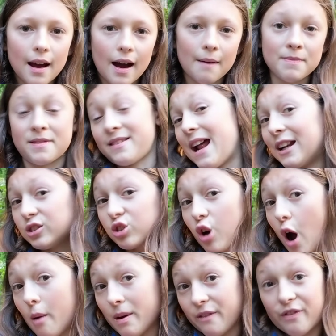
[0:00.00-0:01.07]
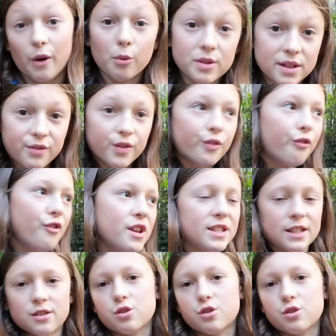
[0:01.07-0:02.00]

The Natural Calm I found was even fizzy.